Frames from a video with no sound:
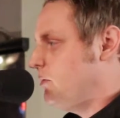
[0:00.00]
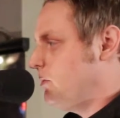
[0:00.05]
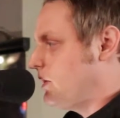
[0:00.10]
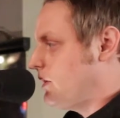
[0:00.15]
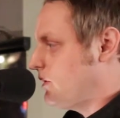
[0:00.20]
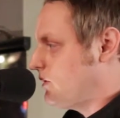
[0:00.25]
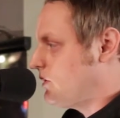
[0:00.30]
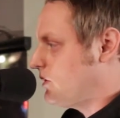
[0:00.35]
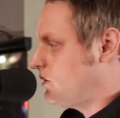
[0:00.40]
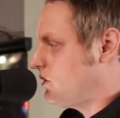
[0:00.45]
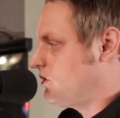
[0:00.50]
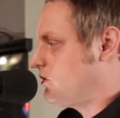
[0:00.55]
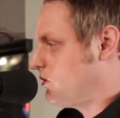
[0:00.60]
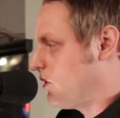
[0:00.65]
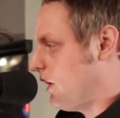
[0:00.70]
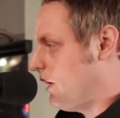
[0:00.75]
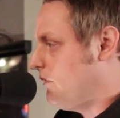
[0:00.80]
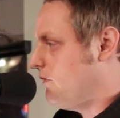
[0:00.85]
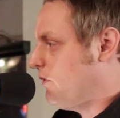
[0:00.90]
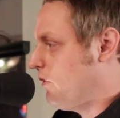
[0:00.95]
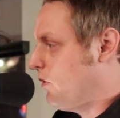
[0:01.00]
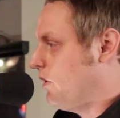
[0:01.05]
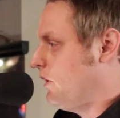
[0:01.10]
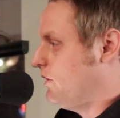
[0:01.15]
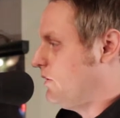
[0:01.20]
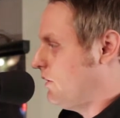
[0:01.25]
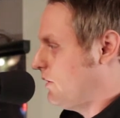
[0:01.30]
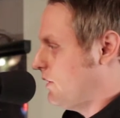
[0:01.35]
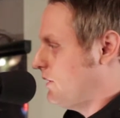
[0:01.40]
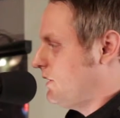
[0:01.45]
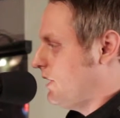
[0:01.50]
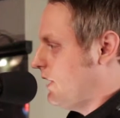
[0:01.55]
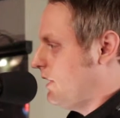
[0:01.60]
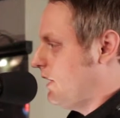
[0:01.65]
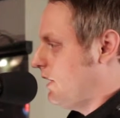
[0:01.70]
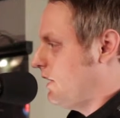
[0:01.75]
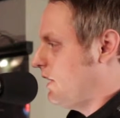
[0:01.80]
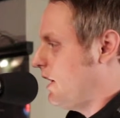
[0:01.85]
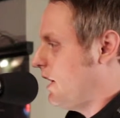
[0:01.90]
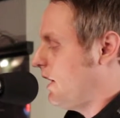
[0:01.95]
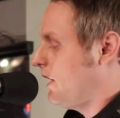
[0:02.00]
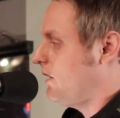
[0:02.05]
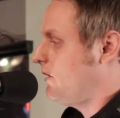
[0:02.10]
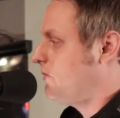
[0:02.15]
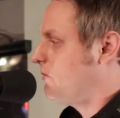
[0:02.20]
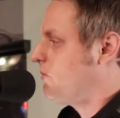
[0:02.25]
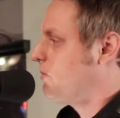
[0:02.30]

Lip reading: but they'll still strive for it until the day they die.